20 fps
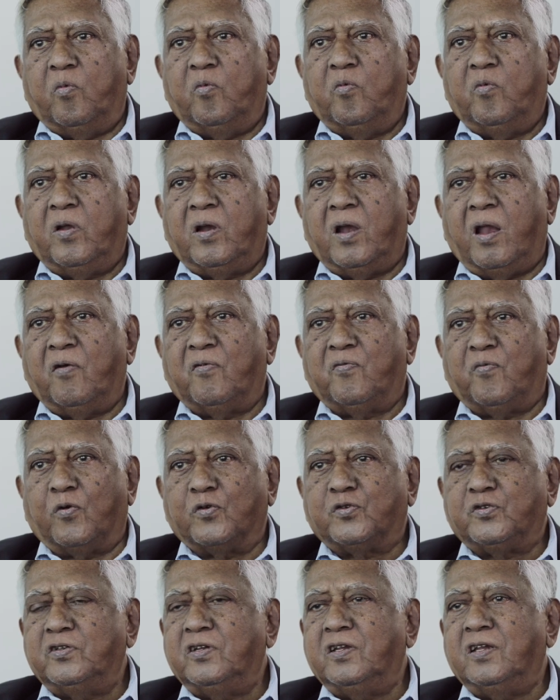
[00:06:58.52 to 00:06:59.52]
Well, I was
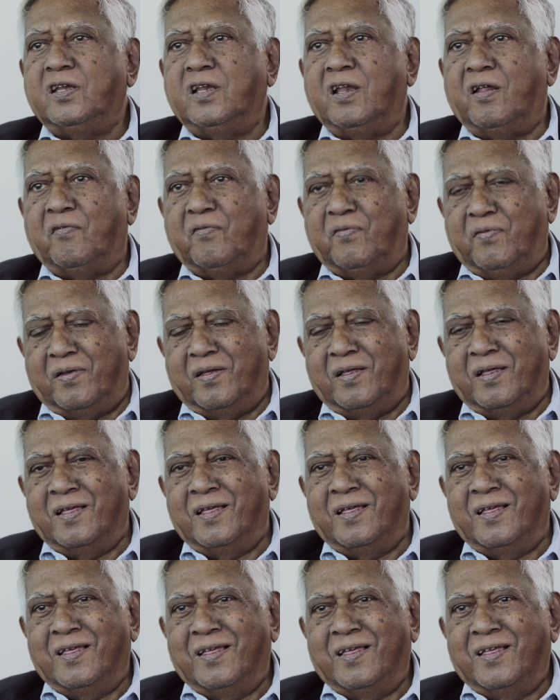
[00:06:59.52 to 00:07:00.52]
fortunate enough
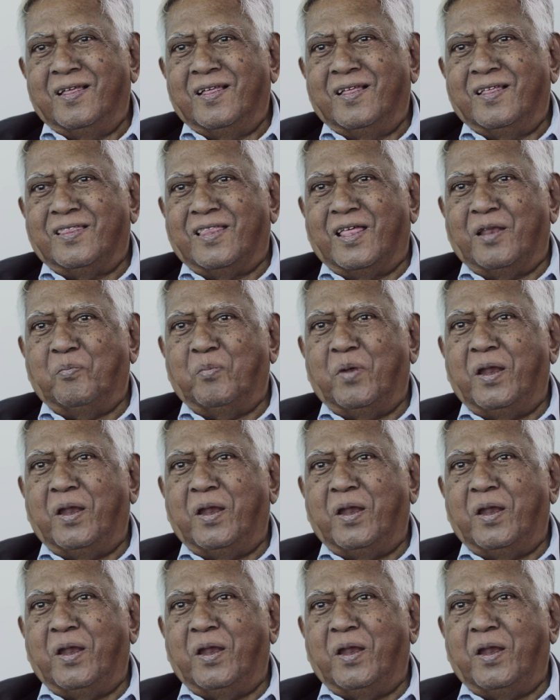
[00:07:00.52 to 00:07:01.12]
that